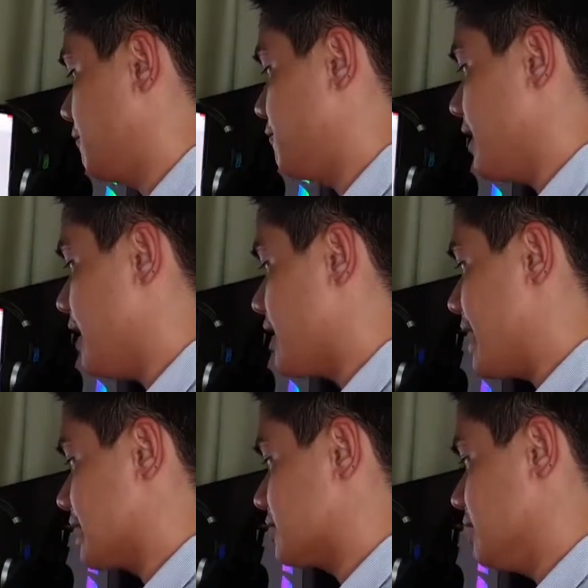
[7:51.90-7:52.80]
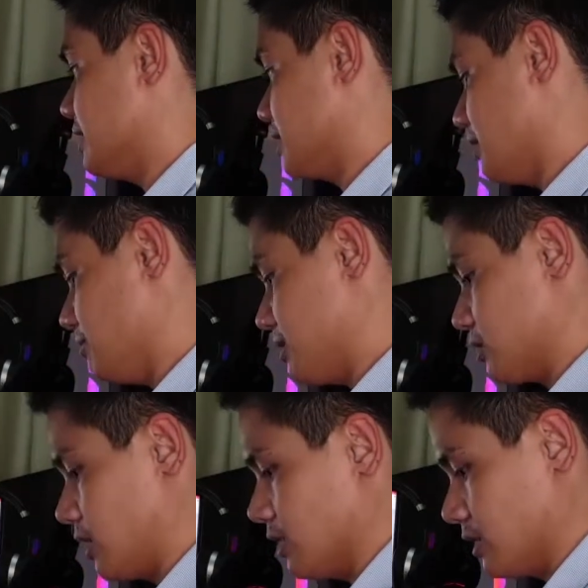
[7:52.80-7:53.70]
Flare actually is a little bit
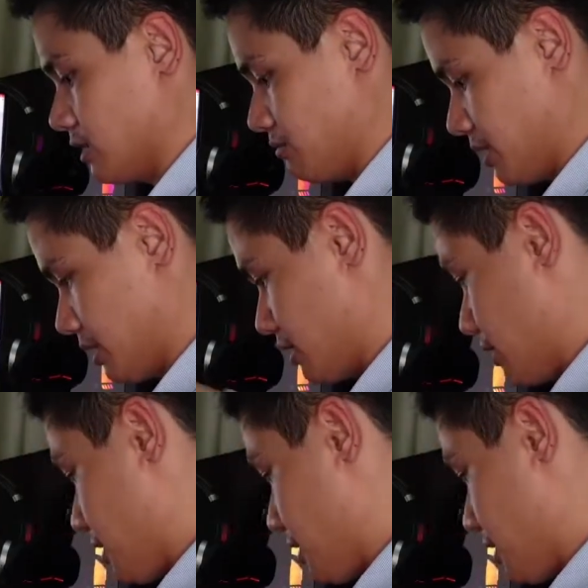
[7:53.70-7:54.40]
taller, but